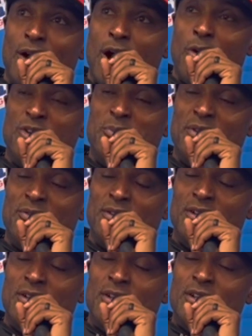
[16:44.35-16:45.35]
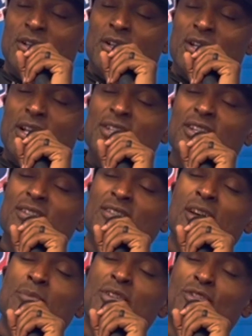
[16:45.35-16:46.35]
always been, it's
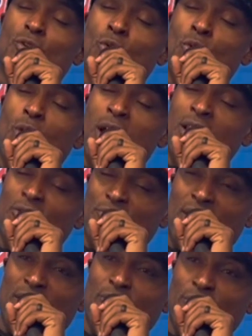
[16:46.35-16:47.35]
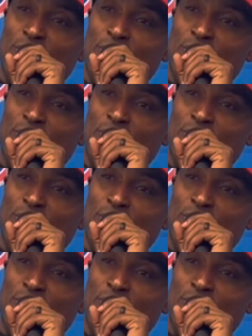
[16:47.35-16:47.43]
just something just to qualify